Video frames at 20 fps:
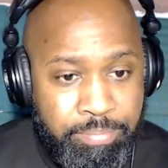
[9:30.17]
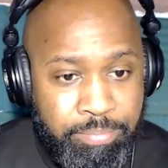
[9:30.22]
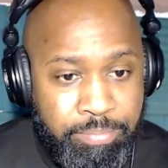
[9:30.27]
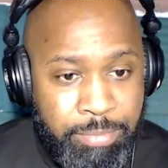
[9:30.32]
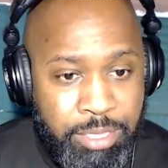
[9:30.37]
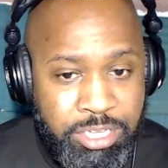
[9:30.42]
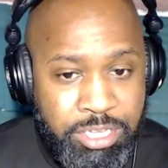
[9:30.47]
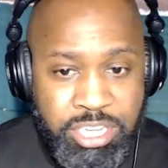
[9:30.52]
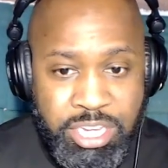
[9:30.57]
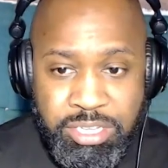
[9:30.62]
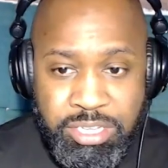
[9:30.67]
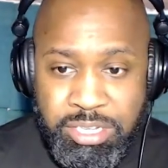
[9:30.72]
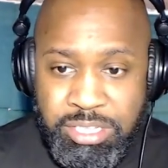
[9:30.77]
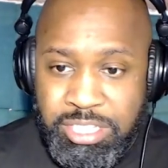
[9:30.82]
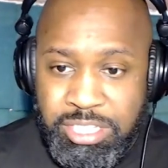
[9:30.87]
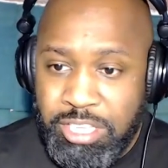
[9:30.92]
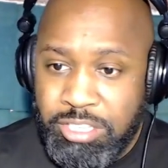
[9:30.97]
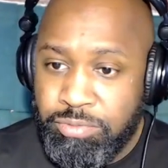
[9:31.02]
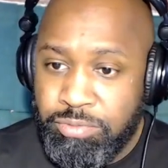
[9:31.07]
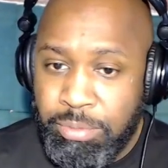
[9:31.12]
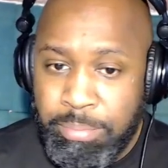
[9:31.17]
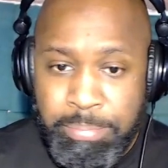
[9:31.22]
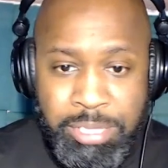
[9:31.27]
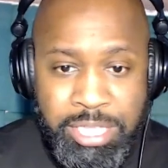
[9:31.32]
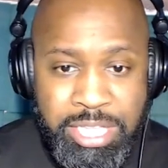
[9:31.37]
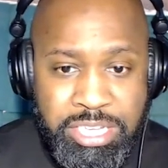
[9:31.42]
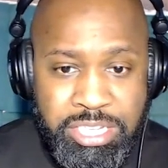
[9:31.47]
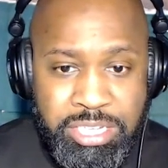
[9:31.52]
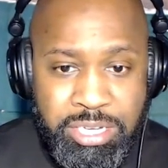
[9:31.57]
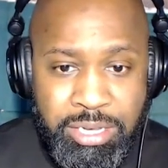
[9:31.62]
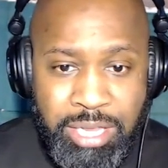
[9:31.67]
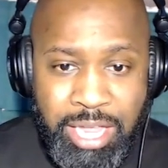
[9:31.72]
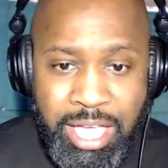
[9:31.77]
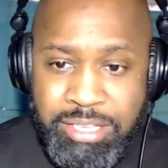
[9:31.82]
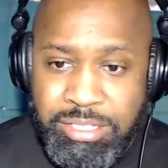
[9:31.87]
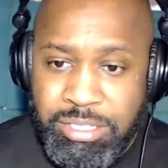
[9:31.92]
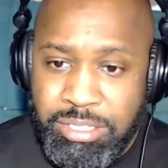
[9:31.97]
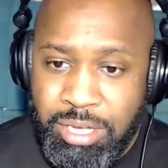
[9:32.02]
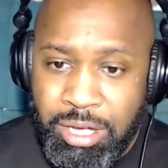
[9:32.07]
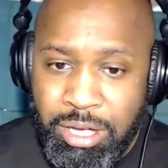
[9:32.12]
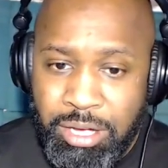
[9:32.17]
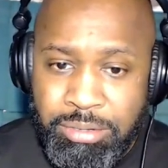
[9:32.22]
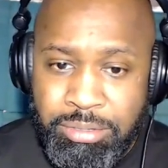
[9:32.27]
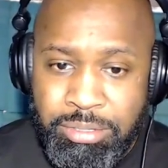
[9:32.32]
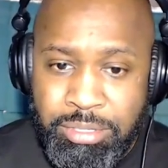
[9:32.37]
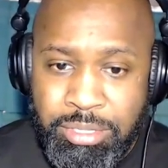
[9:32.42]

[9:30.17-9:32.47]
inject yourselves with bleach and Lysol.